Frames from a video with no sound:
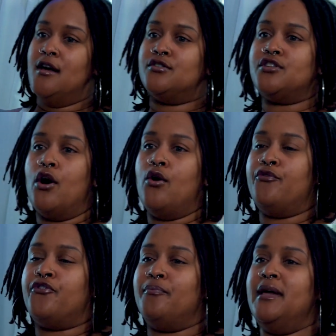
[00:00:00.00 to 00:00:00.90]
So
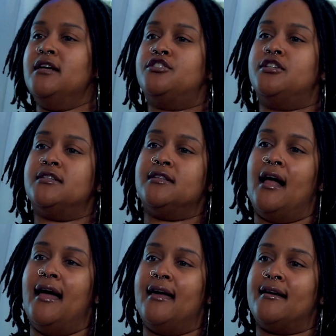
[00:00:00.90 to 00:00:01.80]
for me, it's just
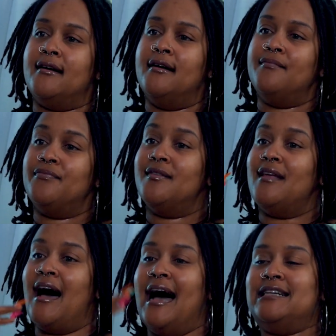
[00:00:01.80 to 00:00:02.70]
like,
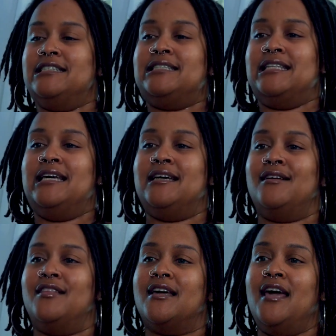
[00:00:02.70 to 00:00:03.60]
I just
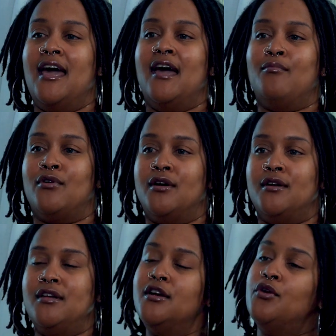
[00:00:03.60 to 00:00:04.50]
think the camera,
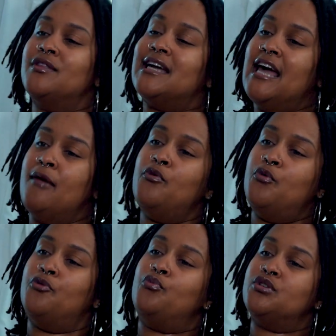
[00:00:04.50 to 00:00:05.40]
you know, the camera
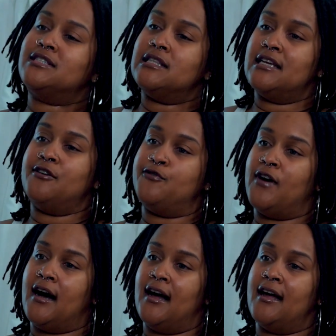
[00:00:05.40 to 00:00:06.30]
will
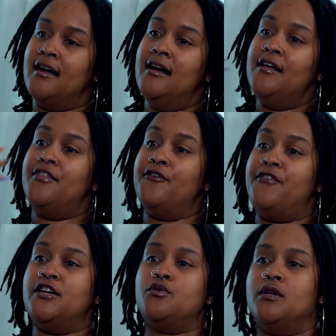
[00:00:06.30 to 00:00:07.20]
solidify the
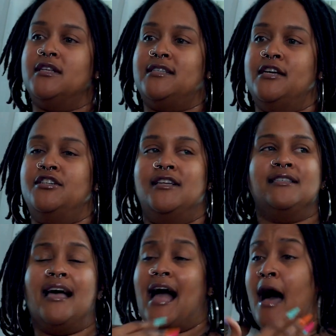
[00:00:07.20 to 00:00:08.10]
visualization. It's
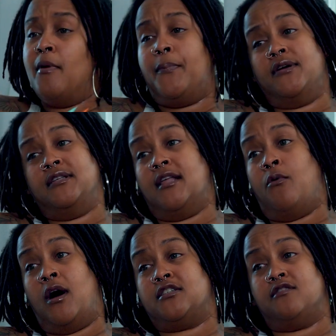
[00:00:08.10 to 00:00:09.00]
like, I'm a person that
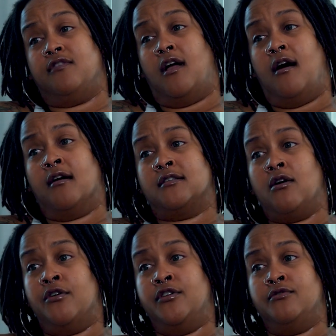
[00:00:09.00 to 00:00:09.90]
watches vlogs
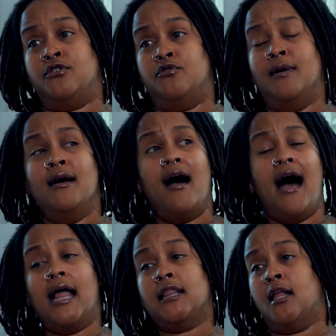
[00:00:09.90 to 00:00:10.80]
on YouTube.
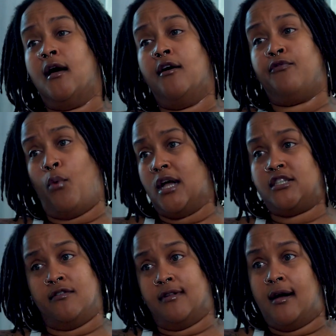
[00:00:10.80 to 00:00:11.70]
I love
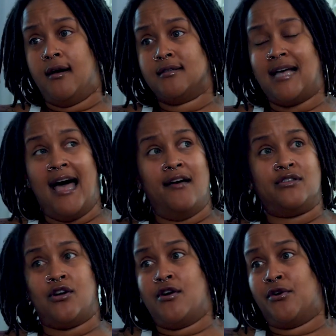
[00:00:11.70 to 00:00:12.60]
watching vlogs. I have
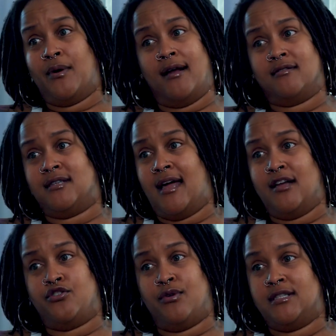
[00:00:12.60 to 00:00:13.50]
certain creators that I
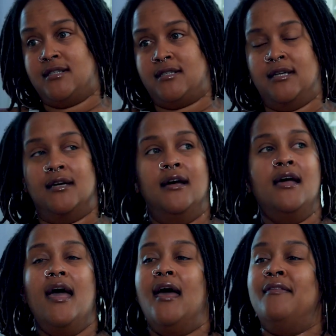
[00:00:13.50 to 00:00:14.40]
enjoy to see,
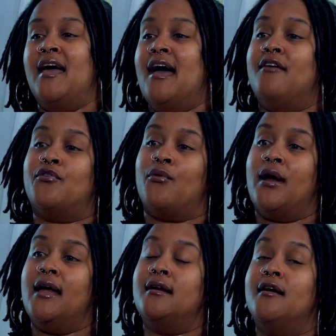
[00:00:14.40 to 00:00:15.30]
and they have
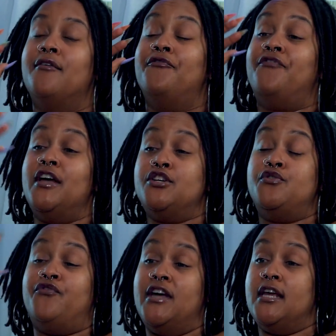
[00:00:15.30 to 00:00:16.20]
great
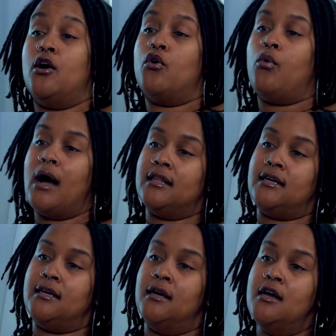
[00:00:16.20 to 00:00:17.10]
video
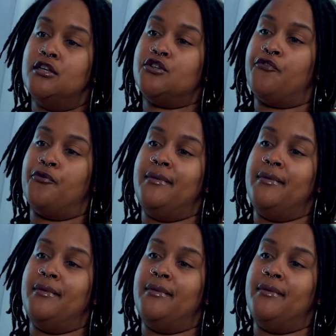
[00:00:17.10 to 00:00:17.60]
quality. So for